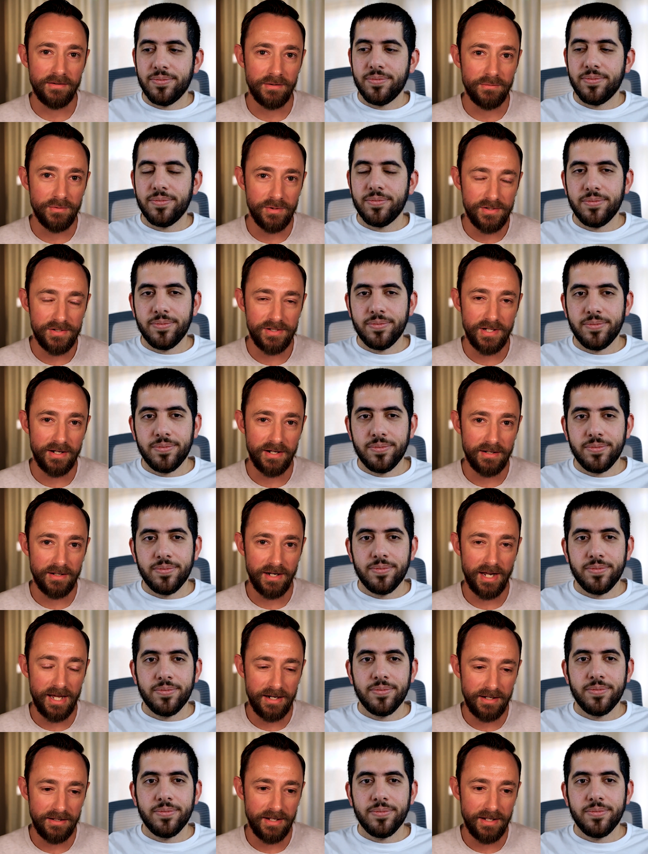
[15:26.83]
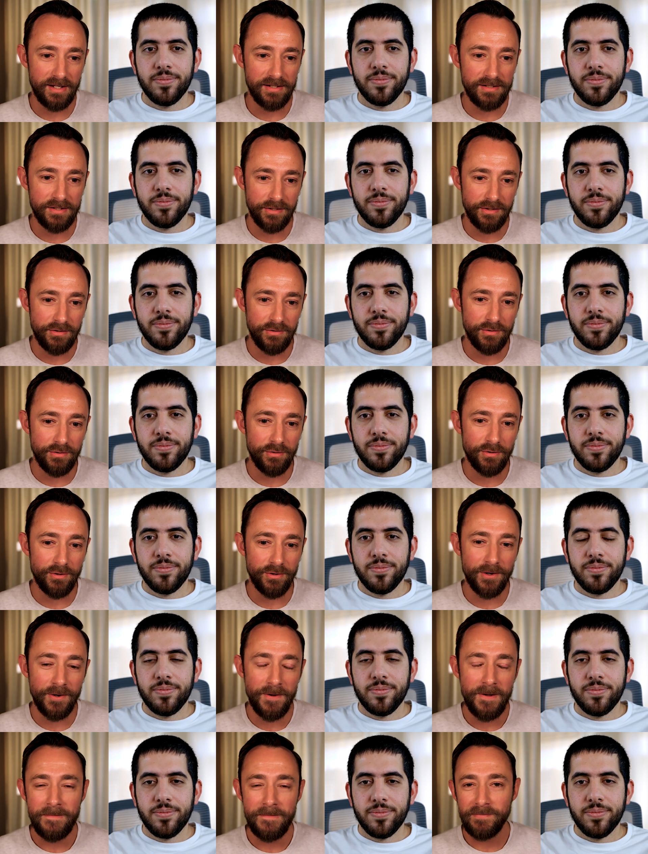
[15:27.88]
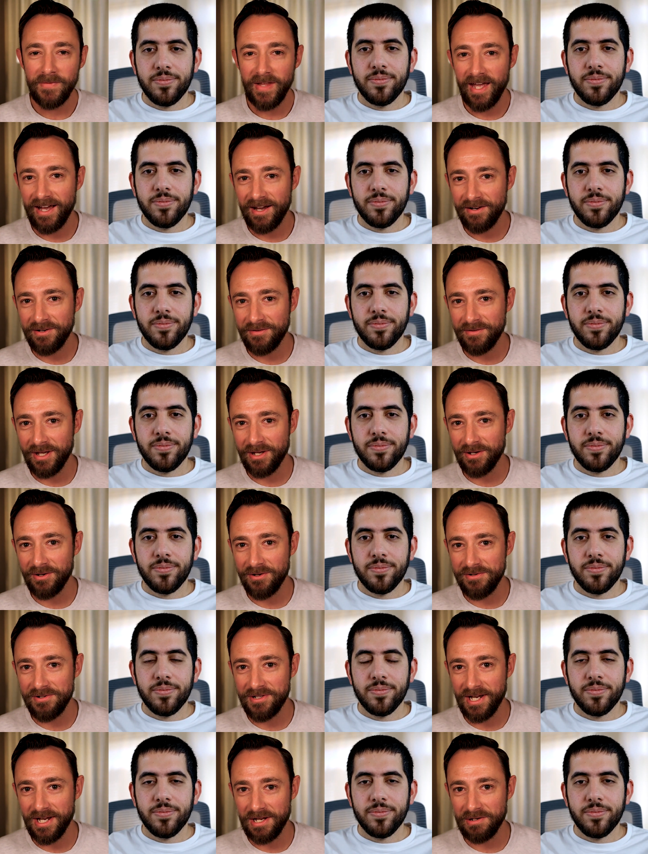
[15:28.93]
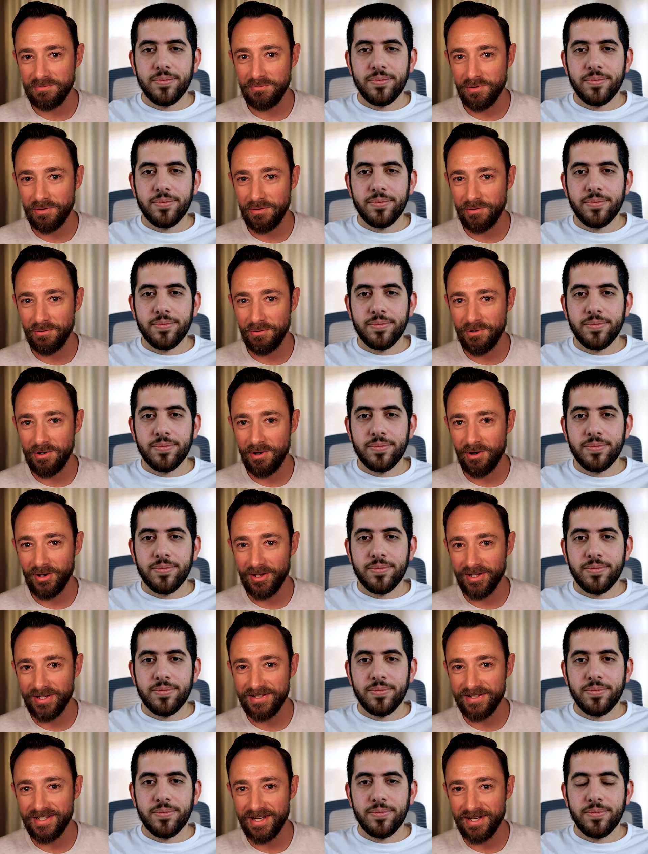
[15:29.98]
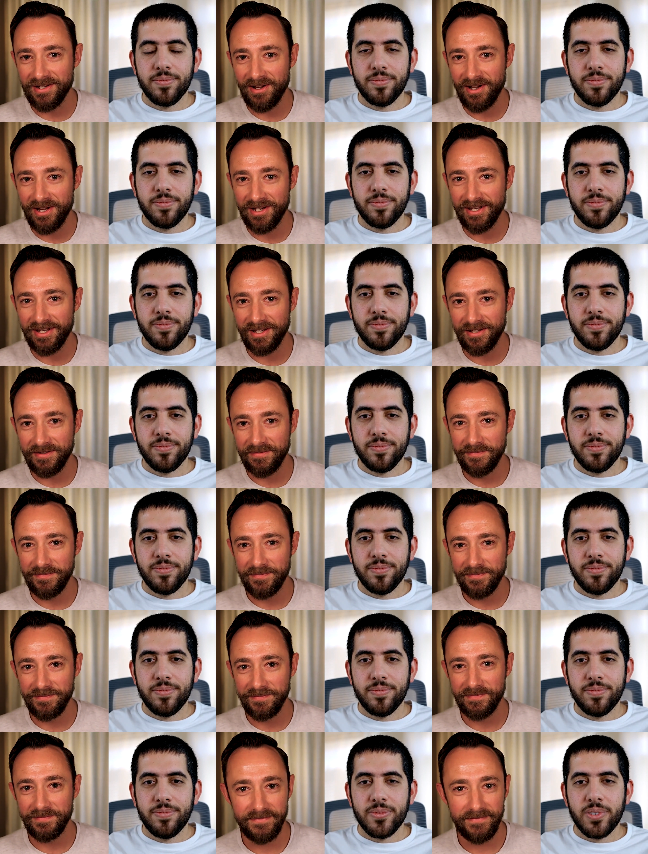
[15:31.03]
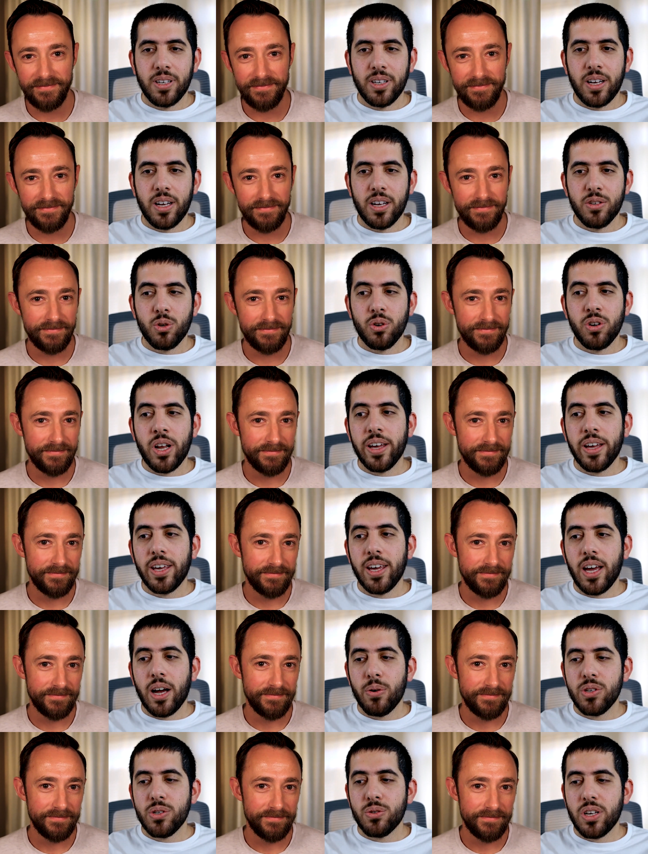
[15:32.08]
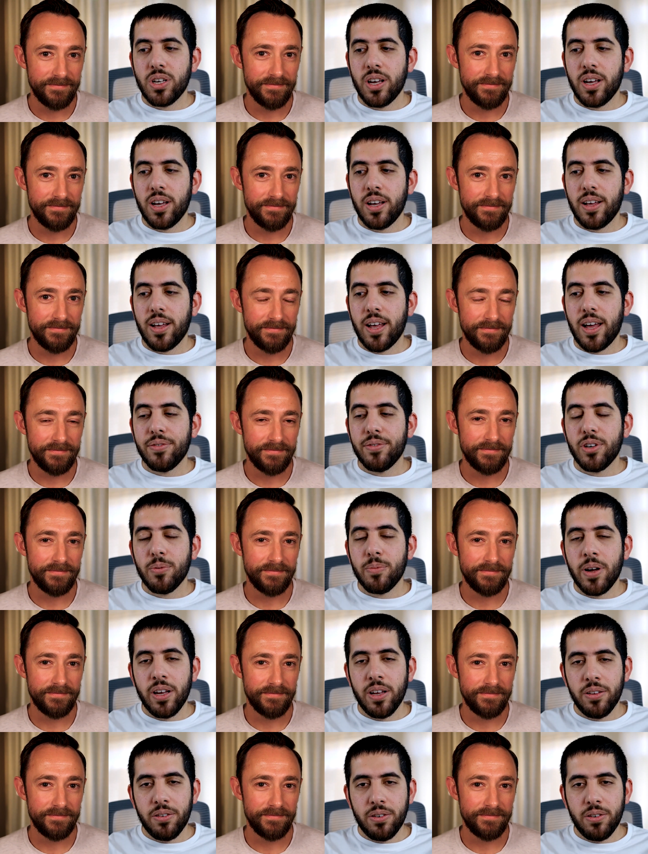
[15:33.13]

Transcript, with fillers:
Speaker 1: I think, when you started at Adidas in New York. How did that go down with your colleagues at Nike?
Speaker 2: Uh, so Nike, I was uh, after my